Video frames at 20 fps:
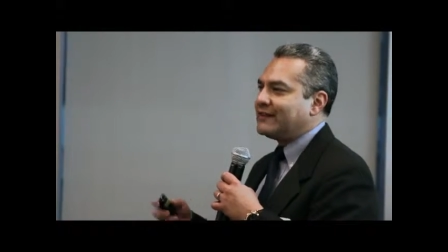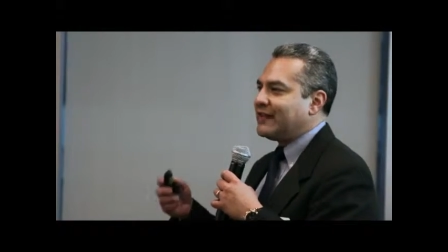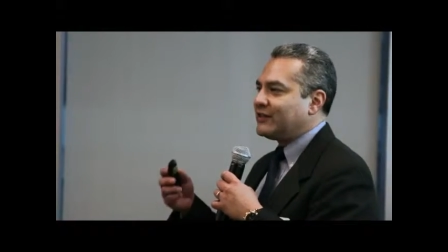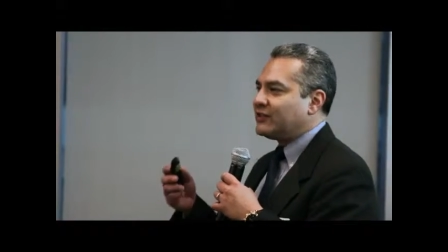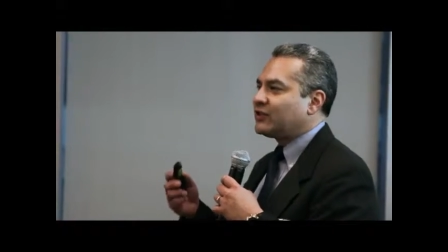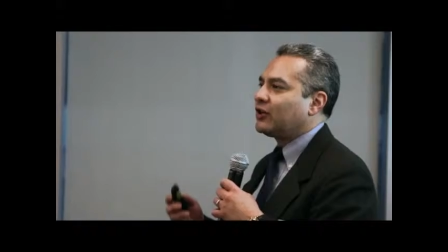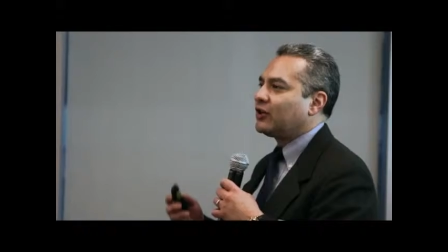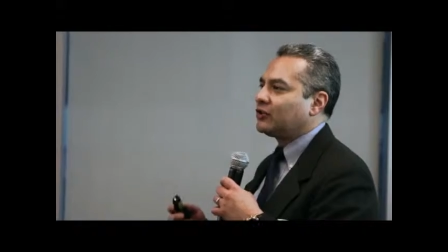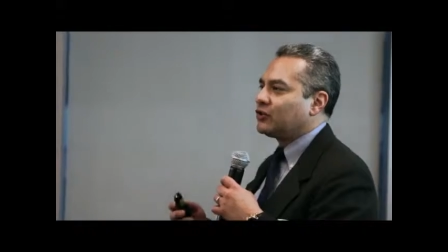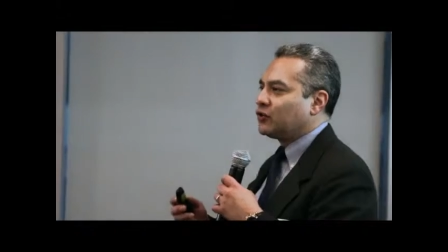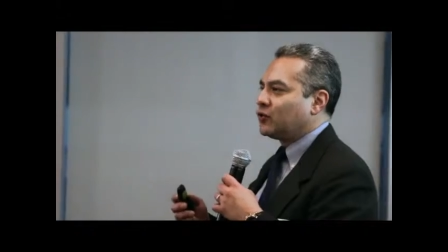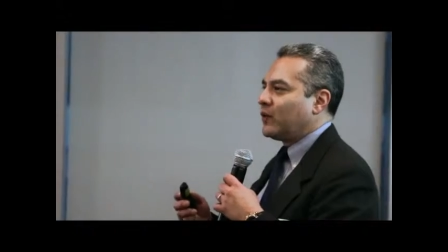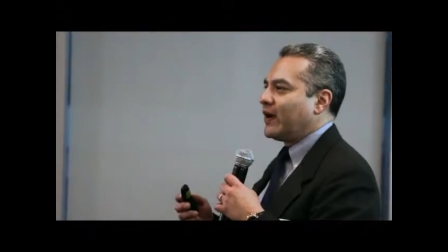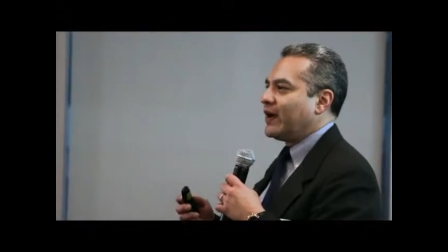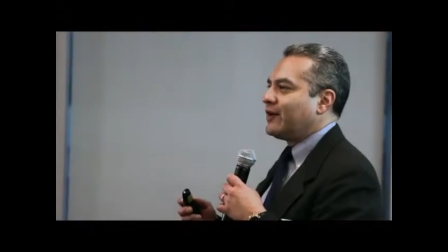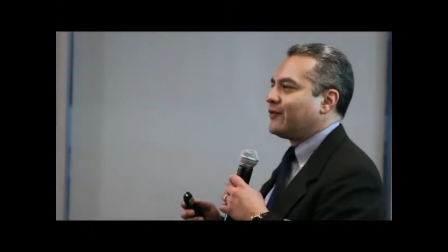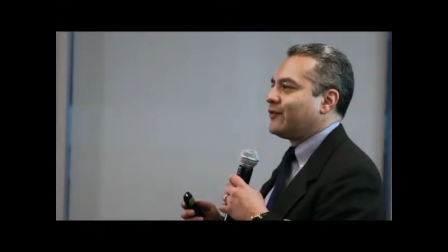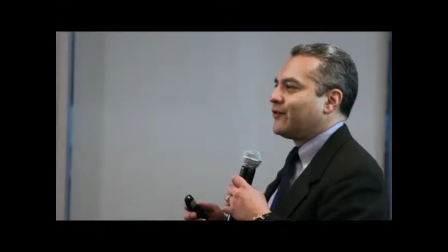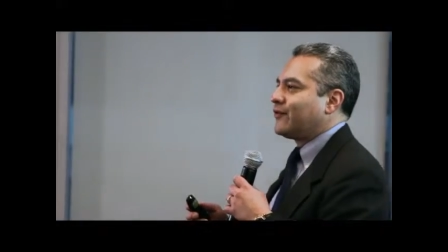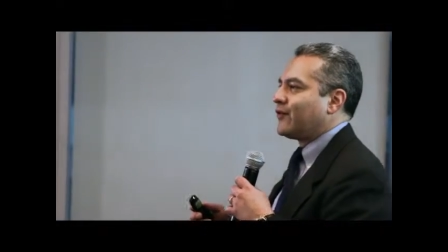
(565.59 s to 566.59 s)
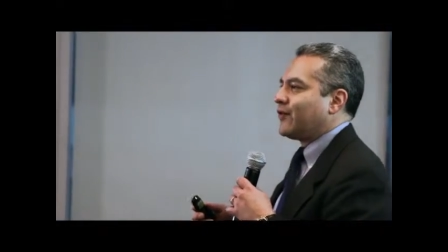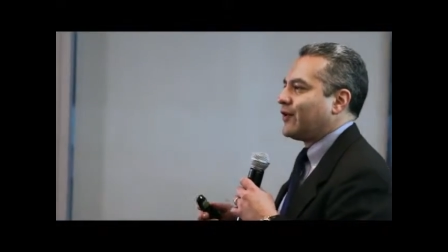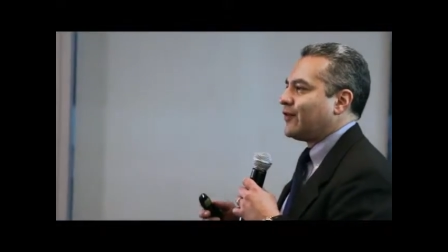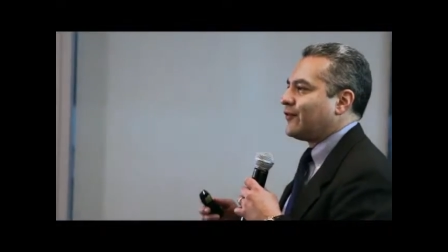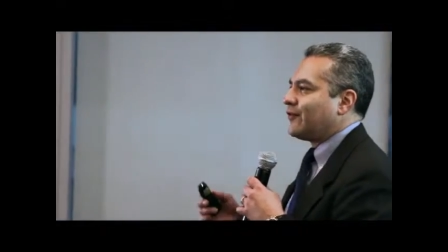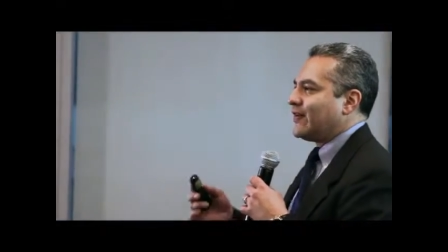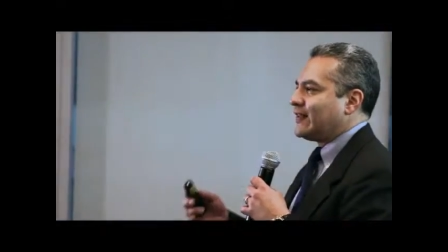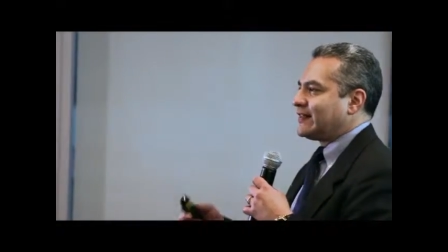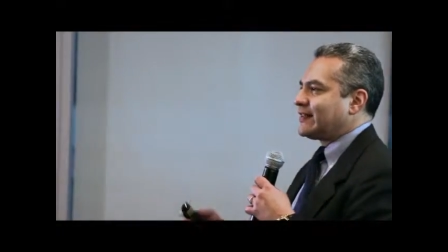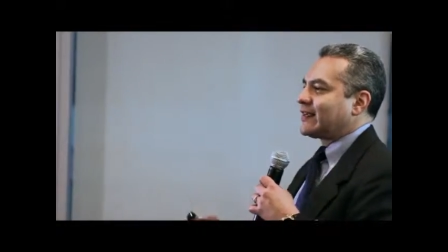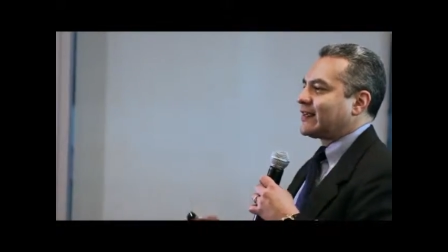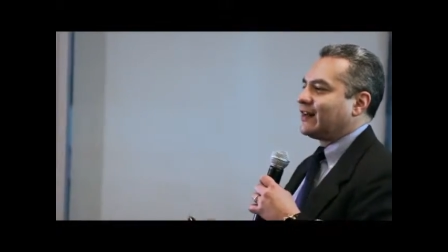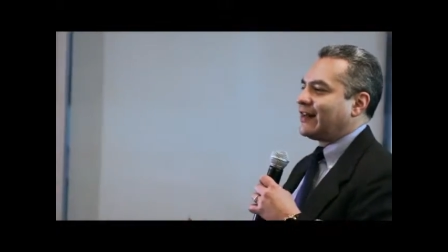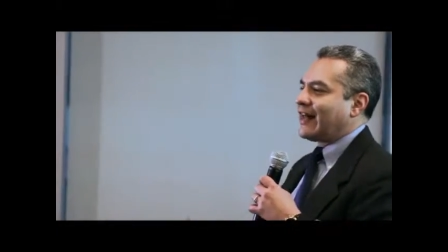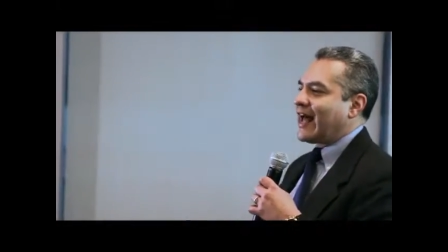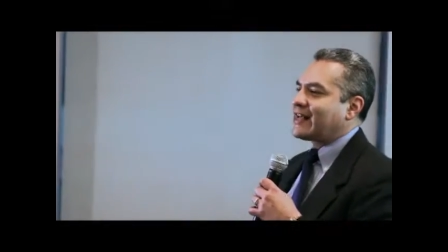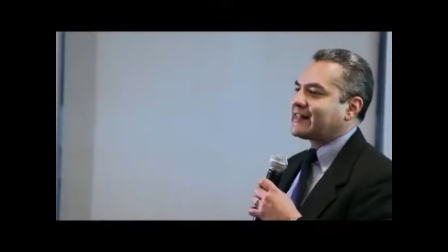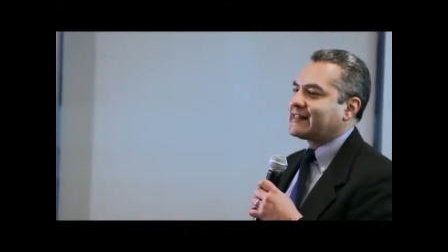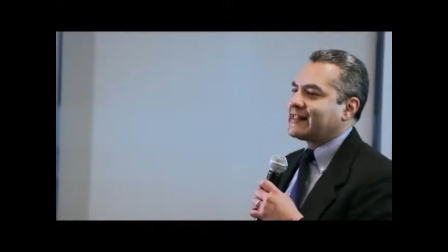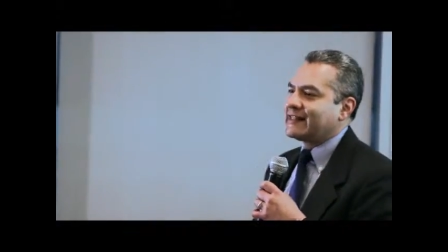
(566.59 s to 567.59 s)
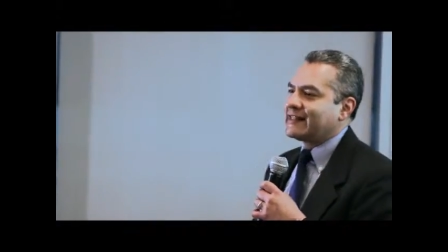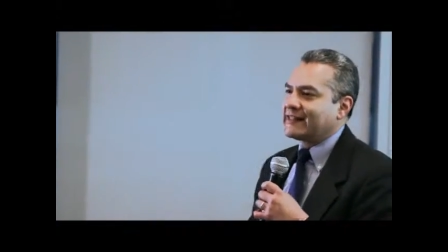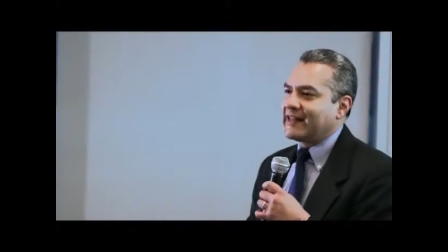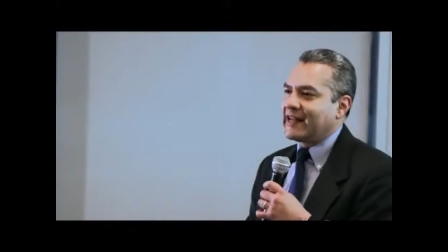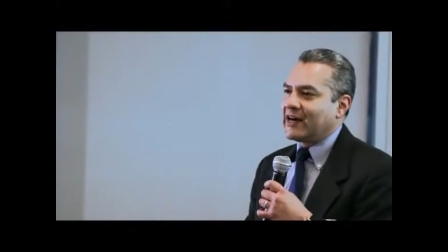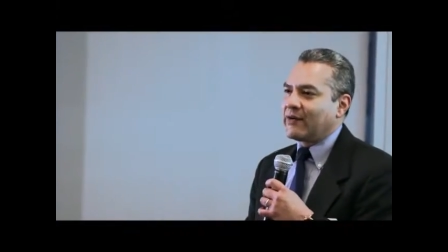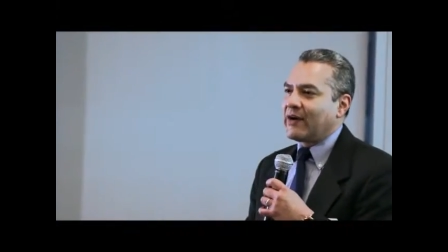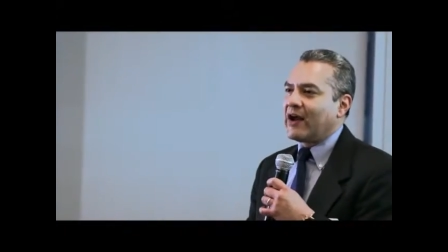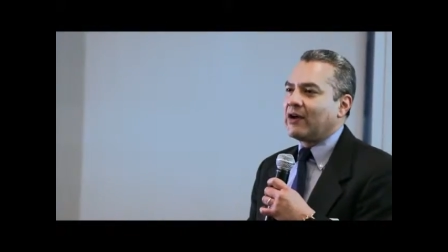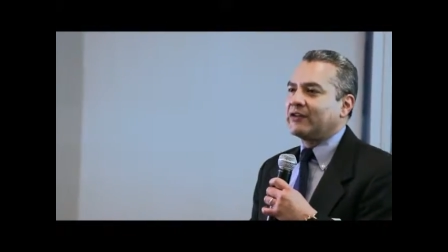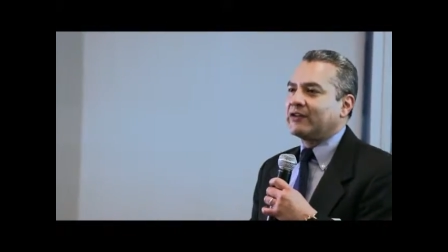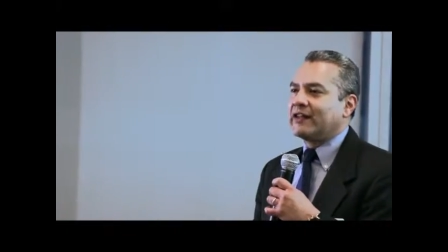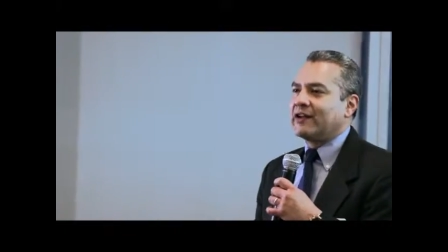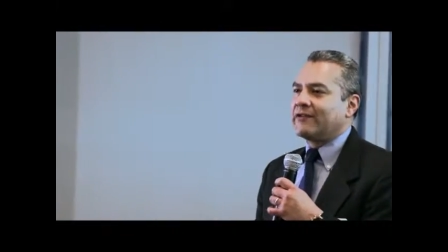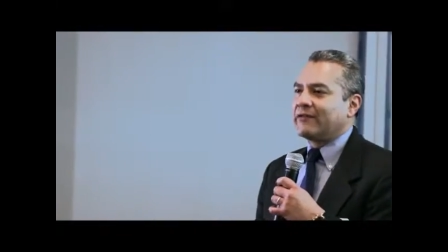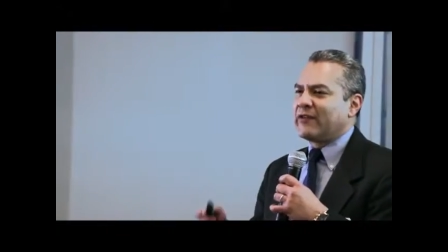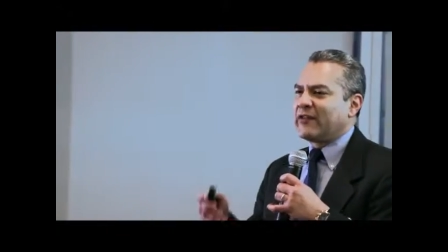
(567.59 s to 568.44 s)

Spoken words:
digital twin for the physical assets that are out there,